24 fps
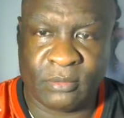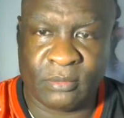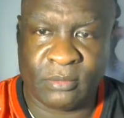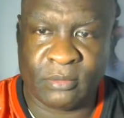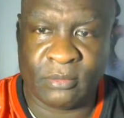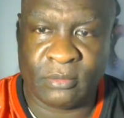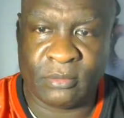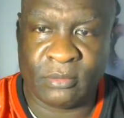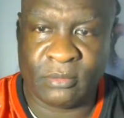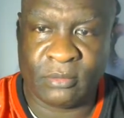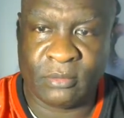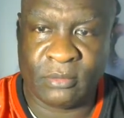
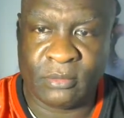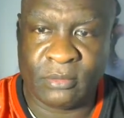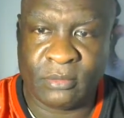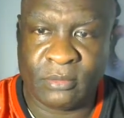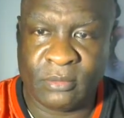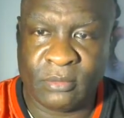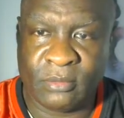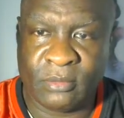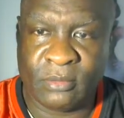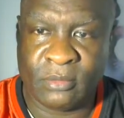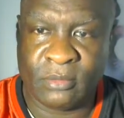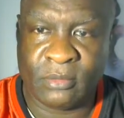
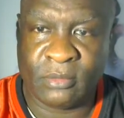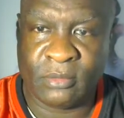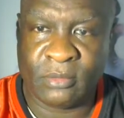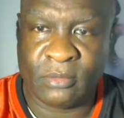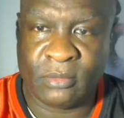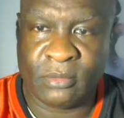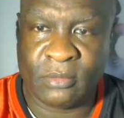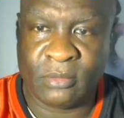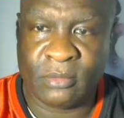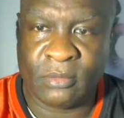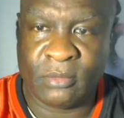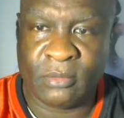
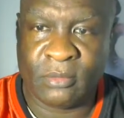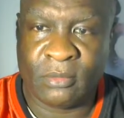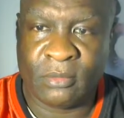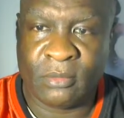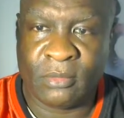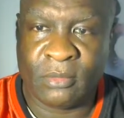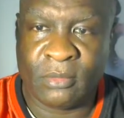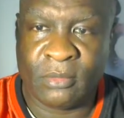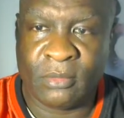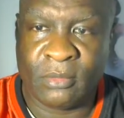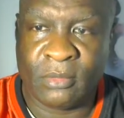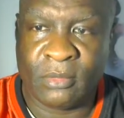
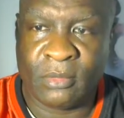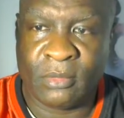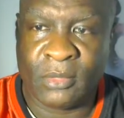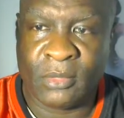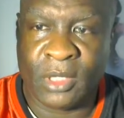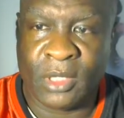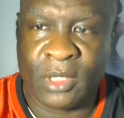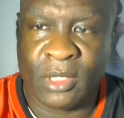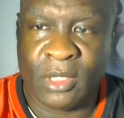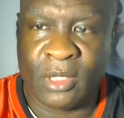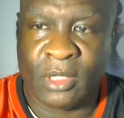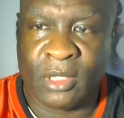
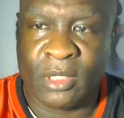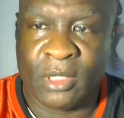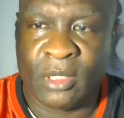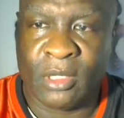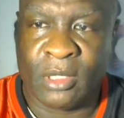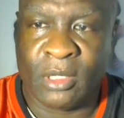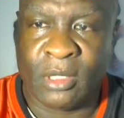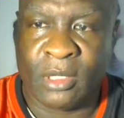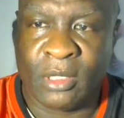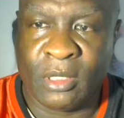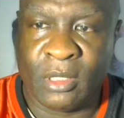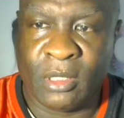
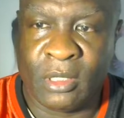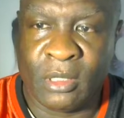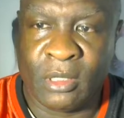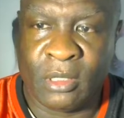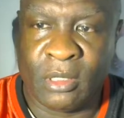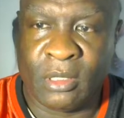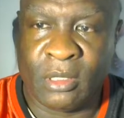No one is speaking in this clip.